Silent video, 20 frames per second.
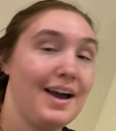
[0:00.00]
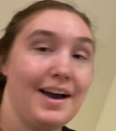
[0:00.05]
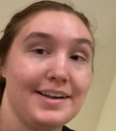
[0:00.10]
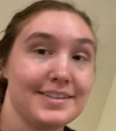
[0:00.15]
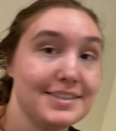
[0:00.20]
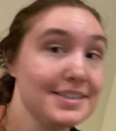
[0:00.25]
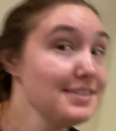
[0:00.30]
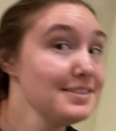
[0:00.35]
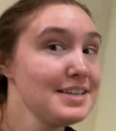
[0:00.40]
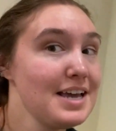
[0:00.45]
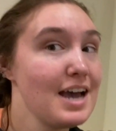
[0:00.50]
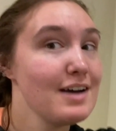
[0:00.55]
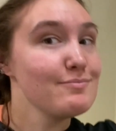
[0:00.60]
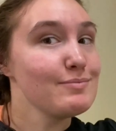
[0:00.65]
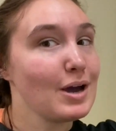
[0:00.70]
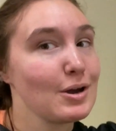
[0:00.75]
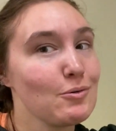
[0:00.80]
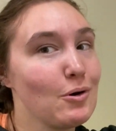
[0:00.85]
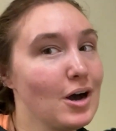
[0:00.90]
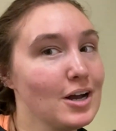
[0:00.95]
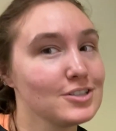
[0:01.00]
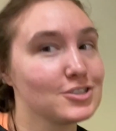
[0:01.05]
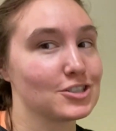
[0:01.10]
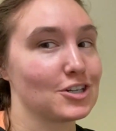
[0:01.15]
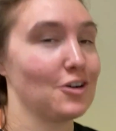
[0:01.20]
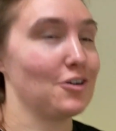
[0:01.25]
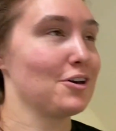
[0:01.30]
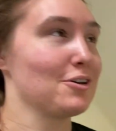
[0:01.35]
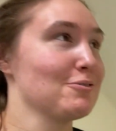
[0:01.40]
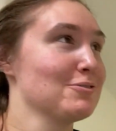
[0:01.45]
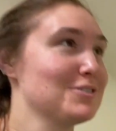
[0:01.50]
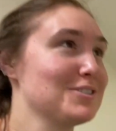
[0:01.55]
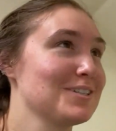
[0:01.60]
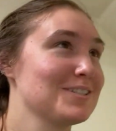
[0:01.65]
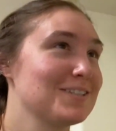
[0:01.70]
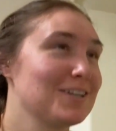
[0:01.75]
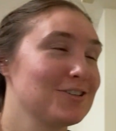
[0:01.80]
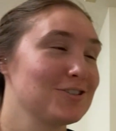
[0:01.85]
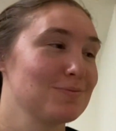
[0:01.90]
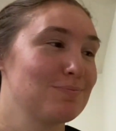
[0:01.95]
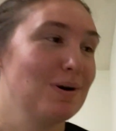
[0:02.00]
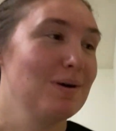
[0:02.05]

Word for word: I didn't have my watch going, which is such a